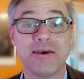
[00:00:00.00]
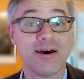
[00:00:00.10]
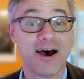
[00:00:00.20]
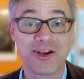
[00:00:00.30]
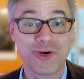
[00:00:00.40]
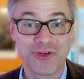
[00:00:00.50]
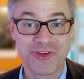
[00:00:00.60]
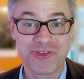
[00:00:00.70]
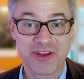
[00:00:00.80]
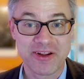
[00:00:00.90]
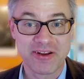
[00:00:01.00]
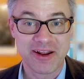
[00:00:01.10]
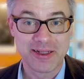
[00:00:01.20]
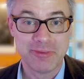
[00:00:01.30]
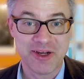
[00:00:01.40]
I couldn't have said it
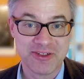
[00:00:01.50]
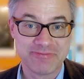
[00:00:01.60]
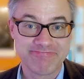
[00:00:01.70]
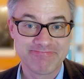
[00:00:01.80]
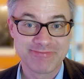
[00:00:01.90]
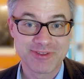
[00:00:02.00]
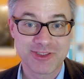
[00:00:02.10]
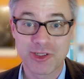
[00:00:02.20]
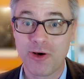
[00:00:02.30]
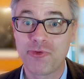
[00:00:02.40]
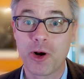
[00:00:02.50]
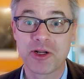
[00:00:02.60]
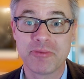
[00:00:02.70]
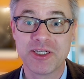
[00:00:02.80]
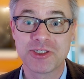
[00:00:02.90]
any better. Software
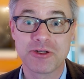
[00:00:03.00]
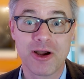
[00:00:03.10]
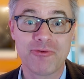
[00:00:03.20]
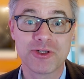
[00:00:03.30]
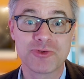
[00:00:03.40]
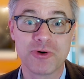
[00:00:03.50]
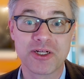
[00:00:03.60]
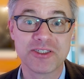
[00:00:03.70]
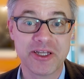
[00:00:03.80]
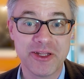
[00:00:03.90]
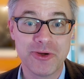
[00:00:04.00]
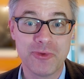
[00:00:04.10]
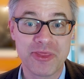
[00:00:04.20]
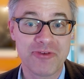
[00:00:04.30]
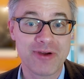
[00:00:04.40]
automation coverage will continue
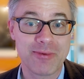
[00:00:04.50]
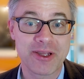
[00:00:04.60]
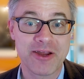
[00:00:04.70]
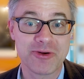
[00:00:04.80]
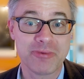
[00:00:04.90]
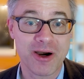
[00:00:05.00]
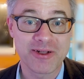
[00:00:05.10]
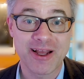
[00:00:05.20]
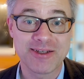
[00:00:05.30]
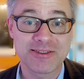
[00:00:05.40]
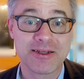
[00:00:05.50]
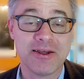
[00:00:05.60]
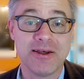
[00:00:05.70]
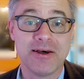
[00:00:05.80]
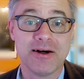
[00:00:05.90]
with the Fabricator podcast,
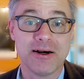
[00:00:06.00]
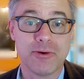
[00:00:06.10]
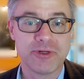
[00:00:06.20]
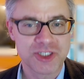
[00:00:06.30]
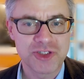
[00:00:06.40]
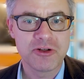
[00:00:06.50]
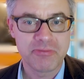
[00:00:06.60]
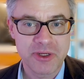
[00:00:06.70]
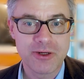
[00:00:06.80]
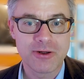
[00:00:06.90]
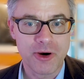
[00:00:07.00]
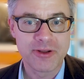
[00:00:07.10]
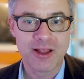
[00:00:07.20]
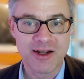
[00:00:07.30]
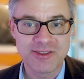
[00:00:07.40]
which should appear
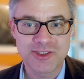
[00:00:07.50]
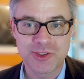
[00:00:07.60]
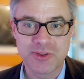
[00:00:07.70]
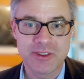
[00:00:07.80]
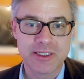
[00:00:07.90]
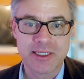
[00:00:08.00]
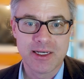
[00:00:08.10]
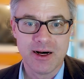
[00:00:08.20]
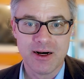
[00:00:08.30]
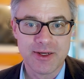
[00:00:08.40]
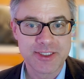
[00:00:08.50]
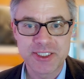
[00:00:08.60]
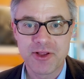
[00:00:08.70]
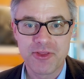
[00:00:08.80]
online soon. Until